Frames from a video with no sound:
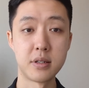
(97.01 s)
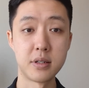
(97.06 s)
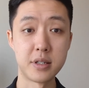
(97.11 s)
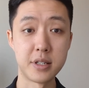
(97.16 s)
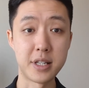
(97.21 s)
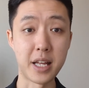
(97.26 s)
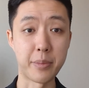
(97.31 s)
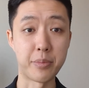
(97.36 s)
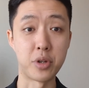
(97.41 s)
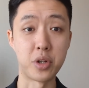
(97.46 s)

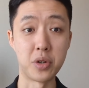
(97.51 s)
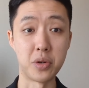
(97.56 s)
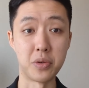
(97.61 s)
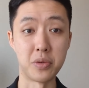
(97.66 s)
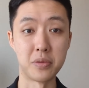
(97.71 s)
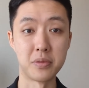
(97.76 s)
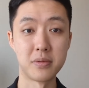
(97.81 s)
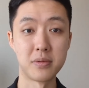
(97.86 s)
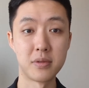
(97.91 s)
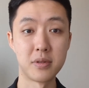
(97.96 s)
Step
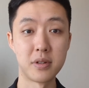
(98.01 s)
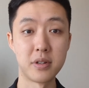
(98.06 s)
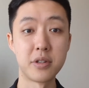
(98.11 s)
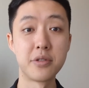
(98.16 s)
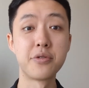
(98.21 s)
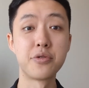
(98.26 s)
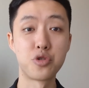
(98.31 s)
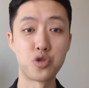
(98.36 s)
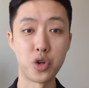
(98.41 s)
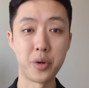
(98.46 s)
2.
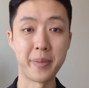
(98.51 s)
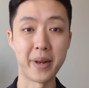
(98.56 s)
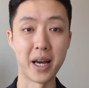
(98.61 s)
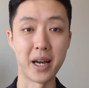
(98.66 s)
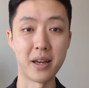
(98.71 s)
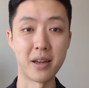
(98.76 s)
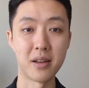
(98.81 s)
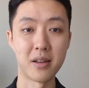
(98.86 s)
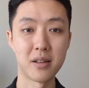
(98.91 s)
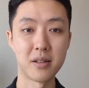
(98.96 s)

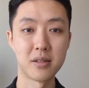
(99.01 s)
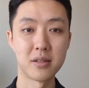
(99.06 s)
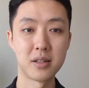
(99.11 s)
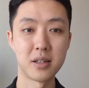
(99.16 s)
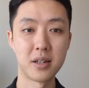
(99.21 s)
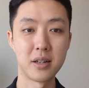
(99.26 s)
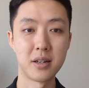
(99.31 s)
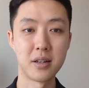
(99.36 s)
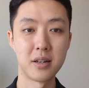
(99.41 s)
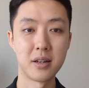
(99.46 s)
Streamline.
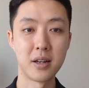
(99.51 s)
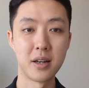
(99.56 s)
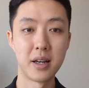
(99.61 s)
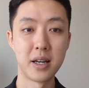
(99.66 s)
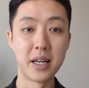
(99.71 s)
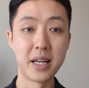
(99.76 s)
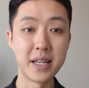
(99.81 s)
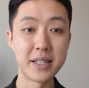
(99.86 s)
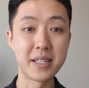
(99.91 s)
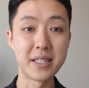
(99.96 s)

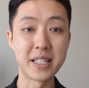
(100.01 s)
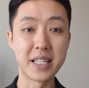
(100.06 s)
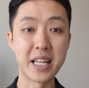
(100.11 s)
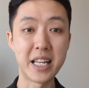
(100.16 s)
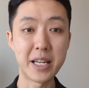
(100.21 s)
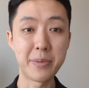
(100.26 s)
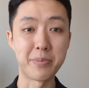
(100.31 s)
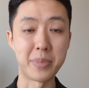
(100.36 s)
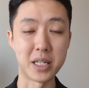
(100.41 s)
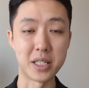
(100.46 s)
Hit the
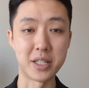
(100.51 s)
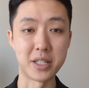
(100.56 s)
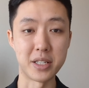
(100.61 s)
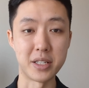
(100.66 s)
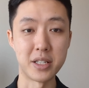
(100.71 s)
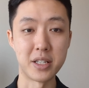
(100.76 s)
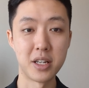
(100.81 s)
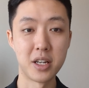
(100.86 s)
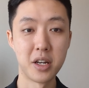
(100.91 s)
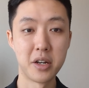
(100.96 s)
delete
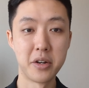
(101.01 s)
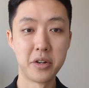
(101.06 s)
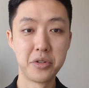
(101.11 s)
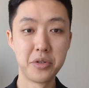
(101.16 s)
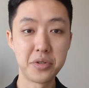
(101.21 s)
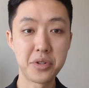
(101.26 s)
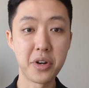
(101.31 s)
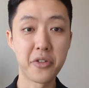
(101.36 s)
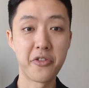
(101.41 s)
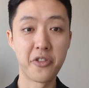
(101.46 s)
button.
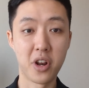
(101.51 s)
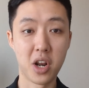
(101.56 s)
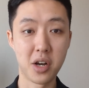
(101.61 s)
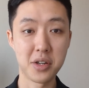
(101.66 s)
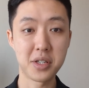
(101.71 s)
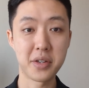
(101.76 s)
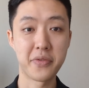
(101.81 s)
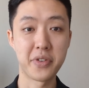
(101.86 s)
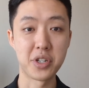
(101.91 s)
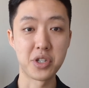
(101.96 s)
Use your
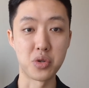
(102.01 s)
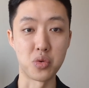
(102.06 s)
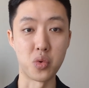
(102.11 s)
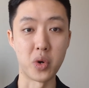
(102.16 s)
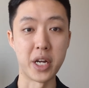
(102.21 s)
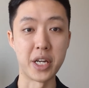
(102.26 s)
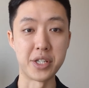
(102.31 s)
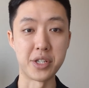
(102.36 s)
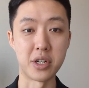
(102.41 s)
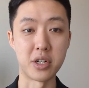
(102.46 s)
philosopher's
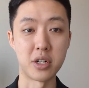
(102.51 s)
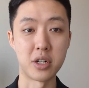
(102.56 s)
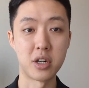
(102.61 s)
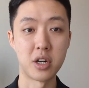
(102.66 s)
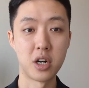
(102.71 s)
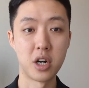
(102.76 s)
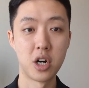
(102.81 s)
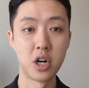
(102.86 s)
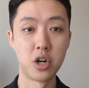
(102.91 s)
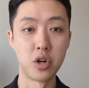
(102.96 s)
razor.
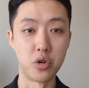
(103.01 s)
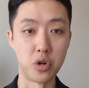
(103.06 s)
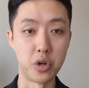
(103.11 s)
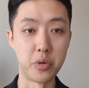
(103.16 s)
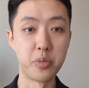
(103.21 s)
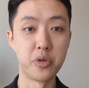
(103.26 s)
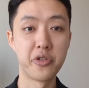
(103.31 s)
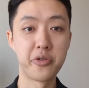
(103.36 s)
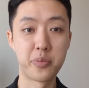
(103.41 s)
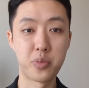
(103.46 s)

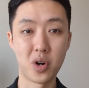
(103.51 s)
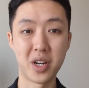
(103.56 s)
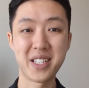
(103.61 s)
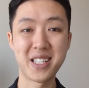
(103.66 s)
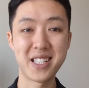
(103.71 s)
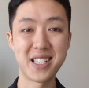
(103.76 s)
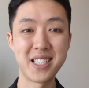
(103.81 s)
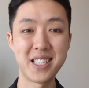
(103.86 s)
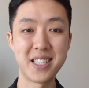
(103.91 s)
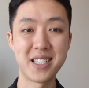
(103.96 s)
Remove
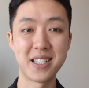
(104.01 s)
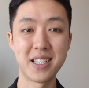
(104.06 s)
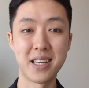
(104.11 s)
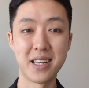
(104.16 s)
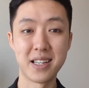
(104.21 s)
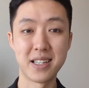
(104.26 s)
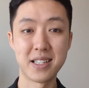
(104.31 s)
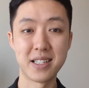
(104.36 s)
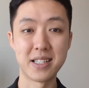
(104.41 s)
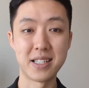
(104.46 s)
processes,
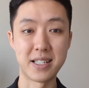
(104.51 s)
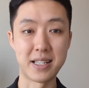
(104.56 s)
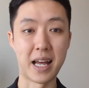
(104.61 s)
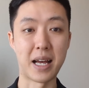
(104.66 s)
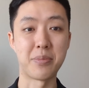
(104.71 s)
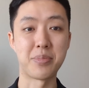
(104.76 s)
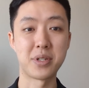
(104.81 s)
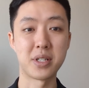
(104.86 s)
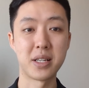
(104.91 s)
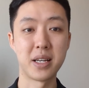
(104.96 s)

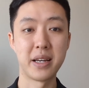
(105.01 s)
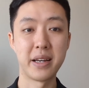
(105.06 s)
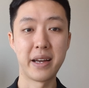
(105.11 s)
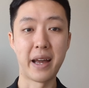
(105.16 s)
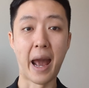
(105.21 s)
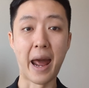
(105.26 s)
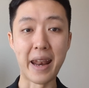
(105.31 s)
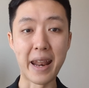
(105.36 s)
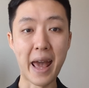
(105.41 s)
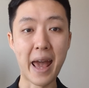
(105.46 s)
steps,
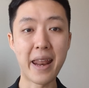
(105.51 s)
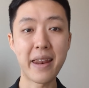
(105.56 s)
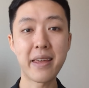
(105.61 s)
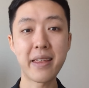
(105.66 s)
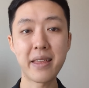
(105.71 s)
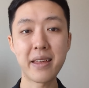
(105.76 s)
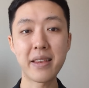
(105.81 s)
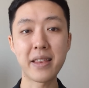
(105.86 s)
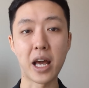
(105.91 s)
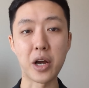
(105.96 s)
and
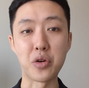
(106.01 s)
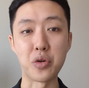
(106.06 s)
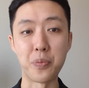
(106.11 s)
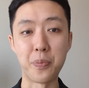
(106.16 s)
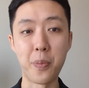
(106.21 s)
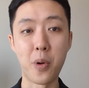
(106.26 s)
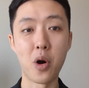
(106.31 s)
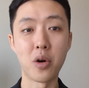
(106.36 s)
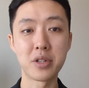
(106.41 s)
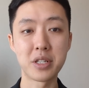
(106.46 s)
anything that
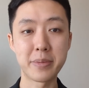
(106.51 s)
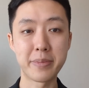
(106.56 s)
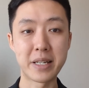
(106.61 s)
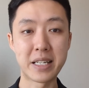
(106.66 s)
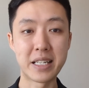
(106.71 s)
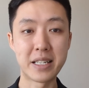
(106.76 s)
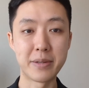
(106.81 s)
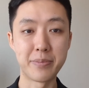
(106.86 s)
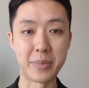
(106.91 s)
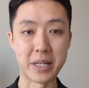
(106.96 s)
could
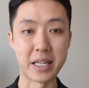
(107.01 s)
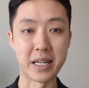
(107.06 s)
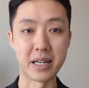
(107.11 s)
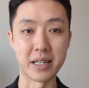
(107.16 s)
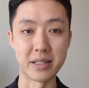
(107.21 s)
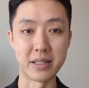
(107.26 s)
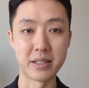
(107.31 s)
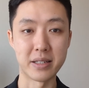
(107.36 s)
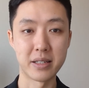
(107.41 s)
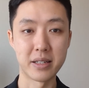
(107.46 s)
possibly be
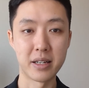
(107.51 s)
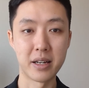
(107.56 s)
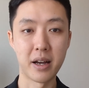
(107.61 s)
cut,